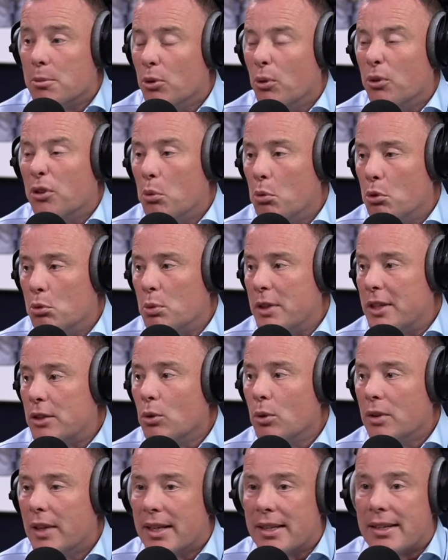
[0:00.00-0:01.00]
but also what we
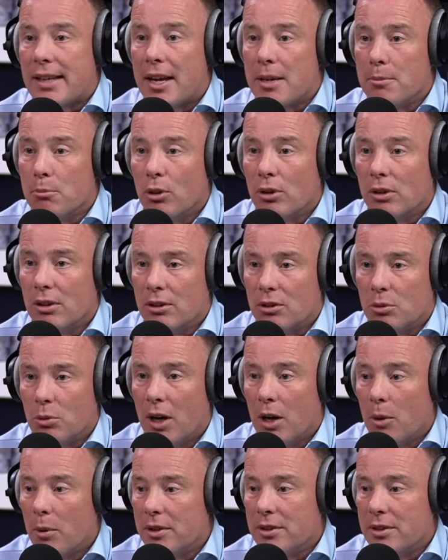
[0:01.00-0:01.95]
call their game model as well,